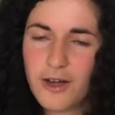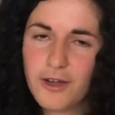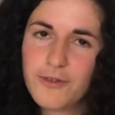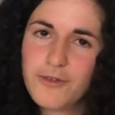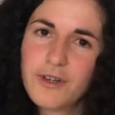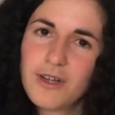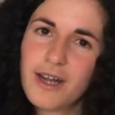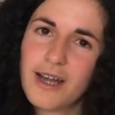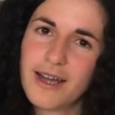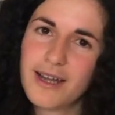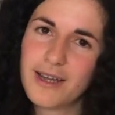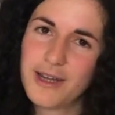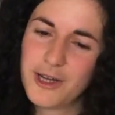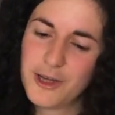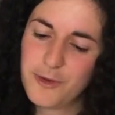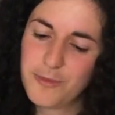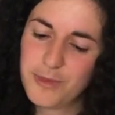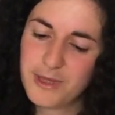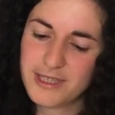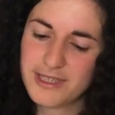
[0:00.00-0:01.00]
However, I
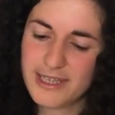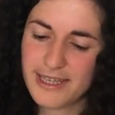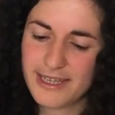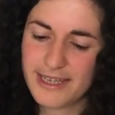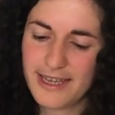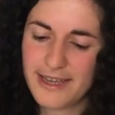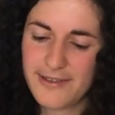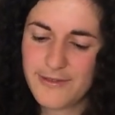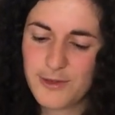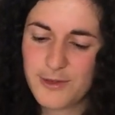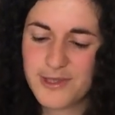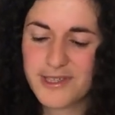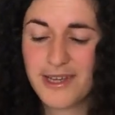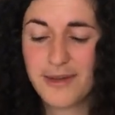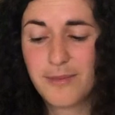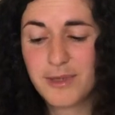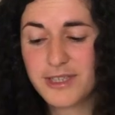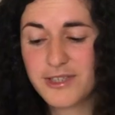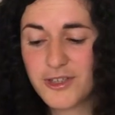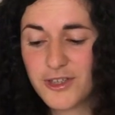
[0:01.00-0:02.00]
hope that I gave you
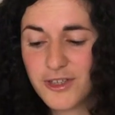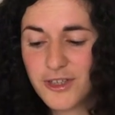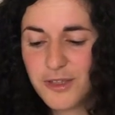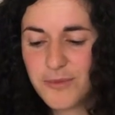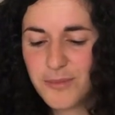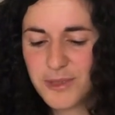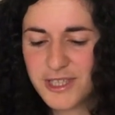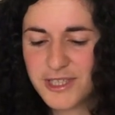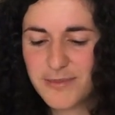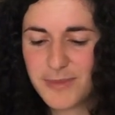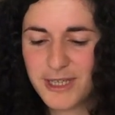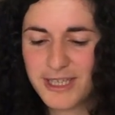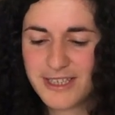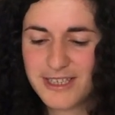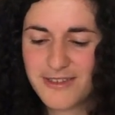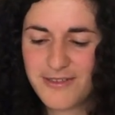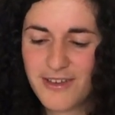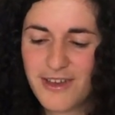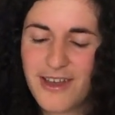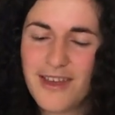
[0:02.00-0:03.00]
some external
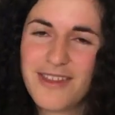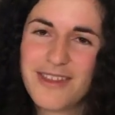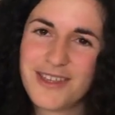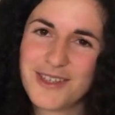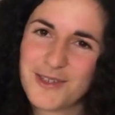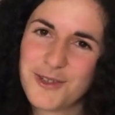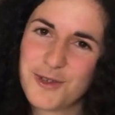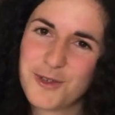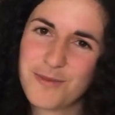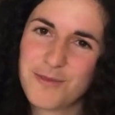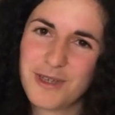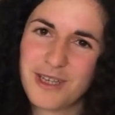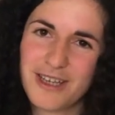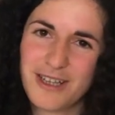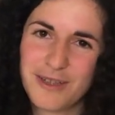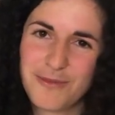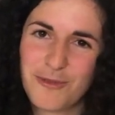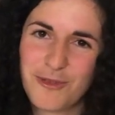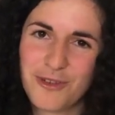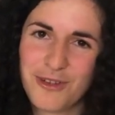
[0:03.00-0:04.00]
perspective that could be
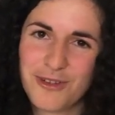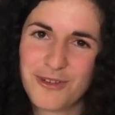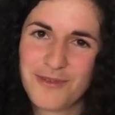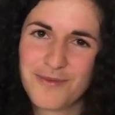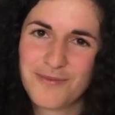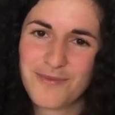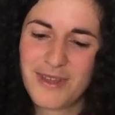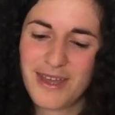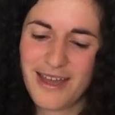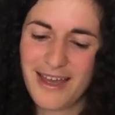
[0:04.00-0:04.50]
helpful.